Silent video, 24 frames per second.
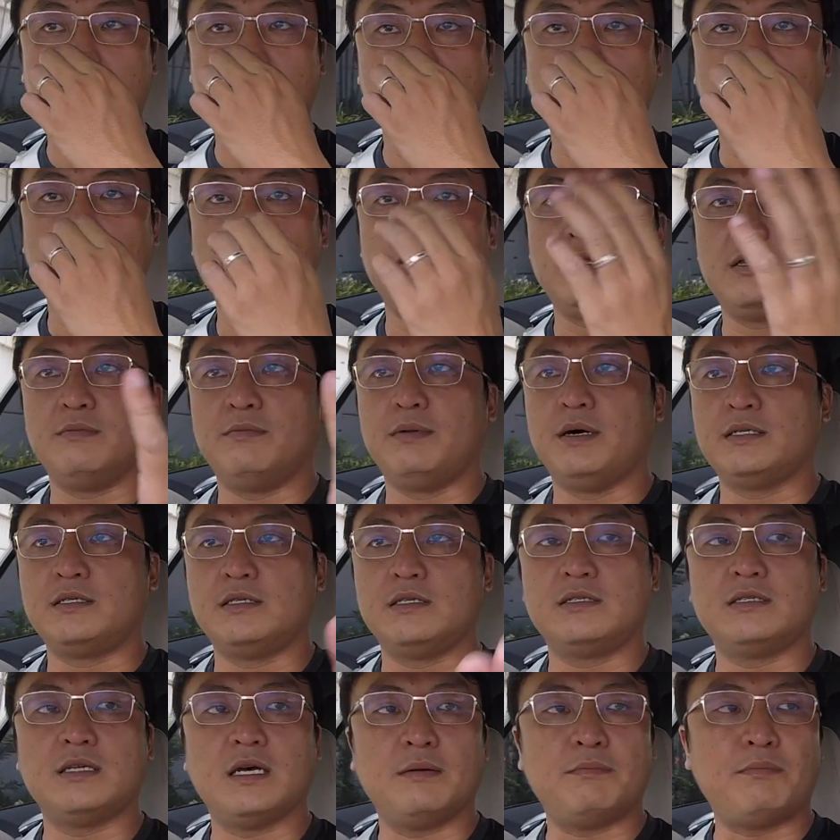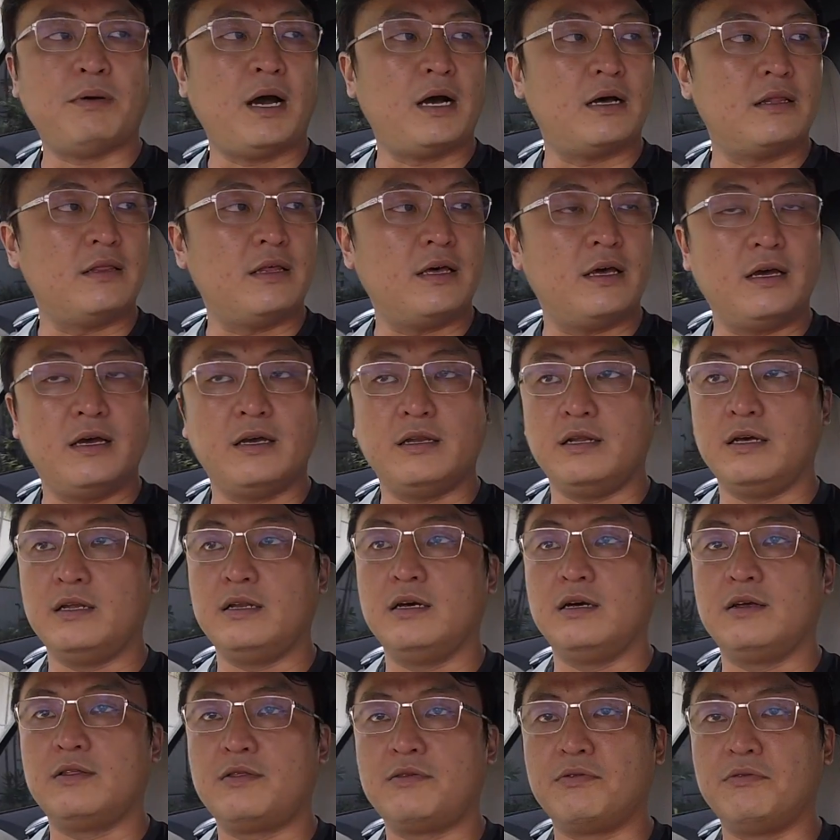sorry, the buses are parked there, and
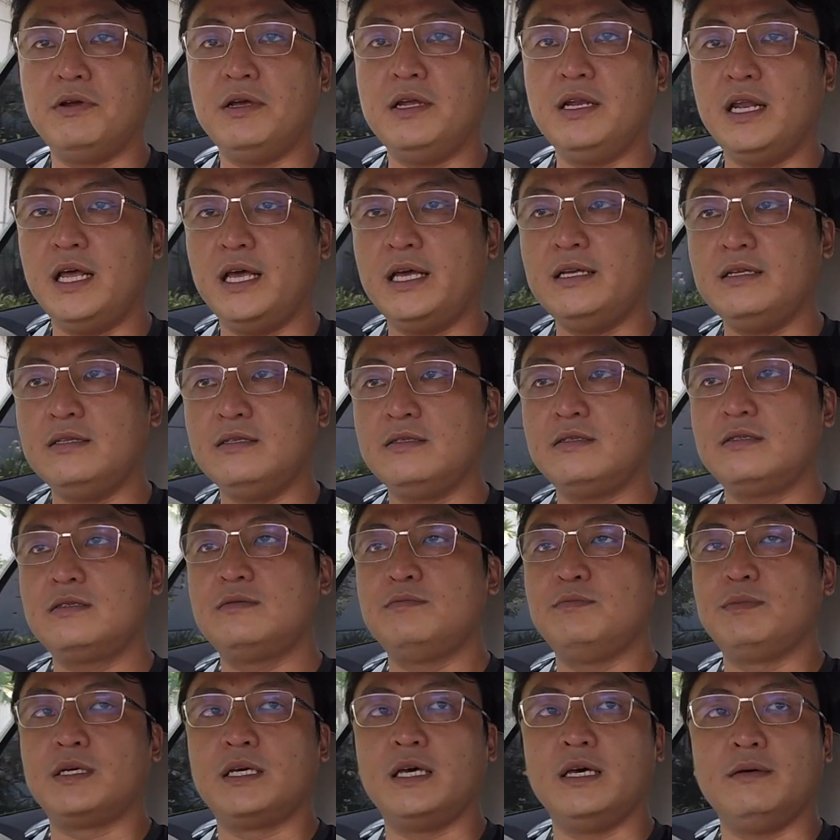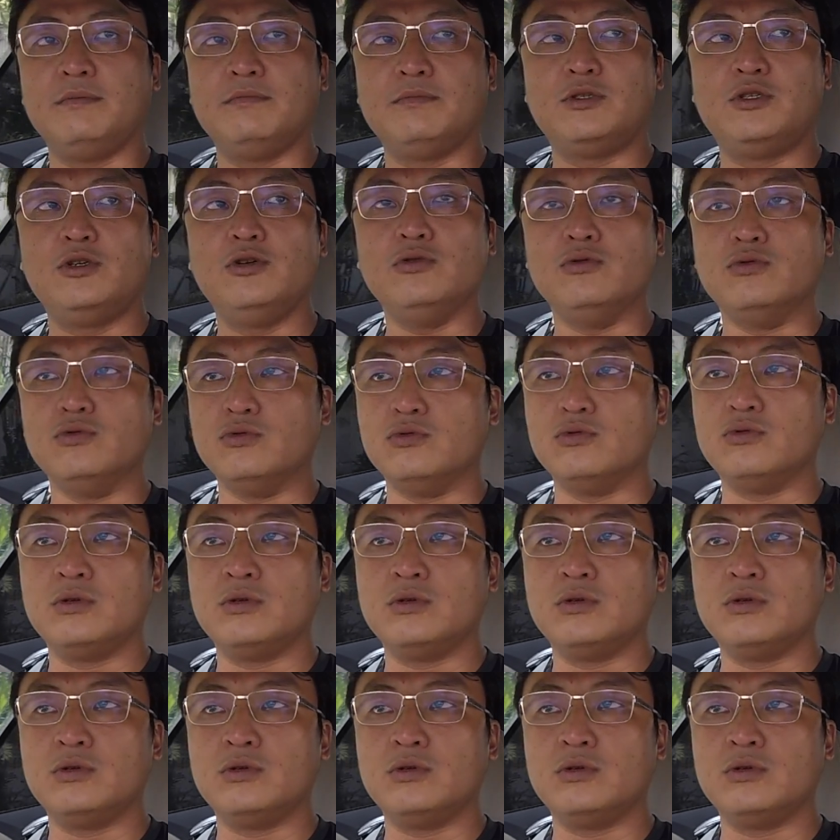then 3 lanes became 2,